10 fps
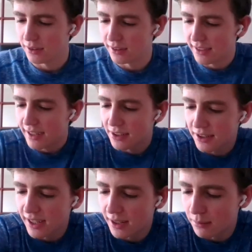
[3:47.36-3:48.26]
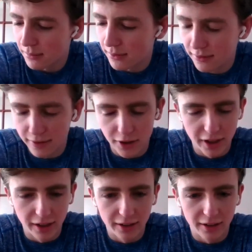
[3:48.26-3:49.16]
the next game for
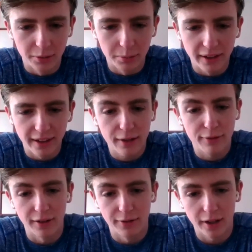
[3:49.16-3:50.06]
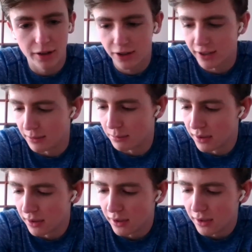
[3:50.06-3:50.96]
Shildon will be the FA Vase game.
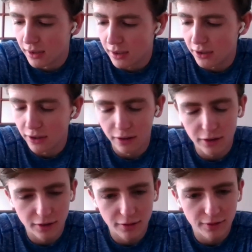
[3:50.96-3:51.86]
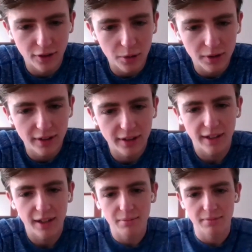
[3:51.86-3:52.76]
Are you looking forward to the
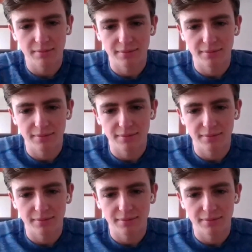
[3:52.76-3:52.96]
game?